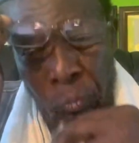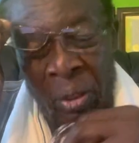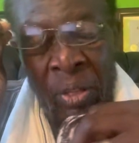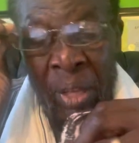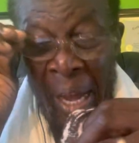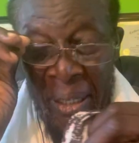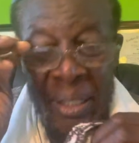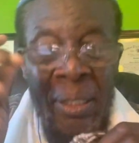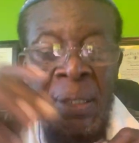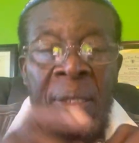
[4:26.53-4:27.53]

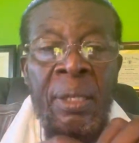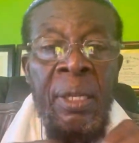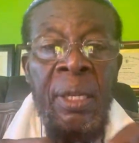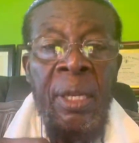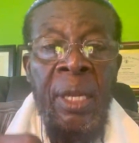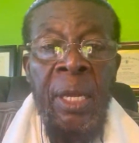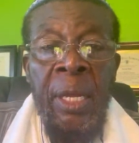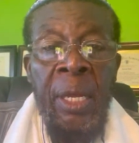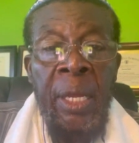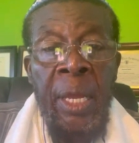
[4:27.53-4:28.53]
that
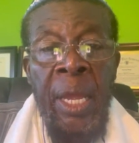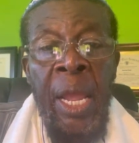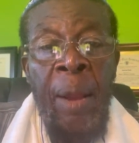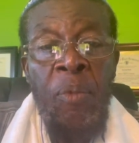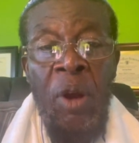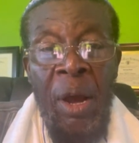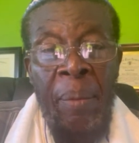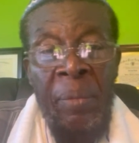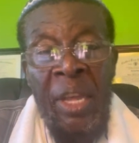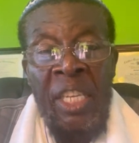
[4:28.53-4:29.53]

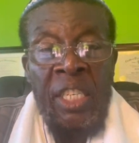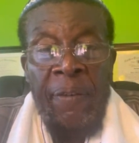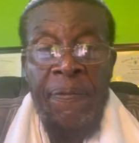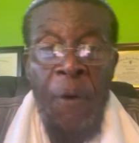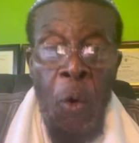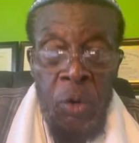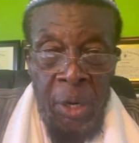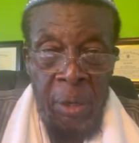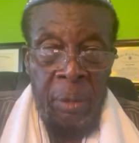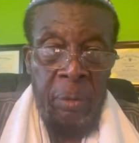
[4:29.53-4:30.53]
Abraham is the founder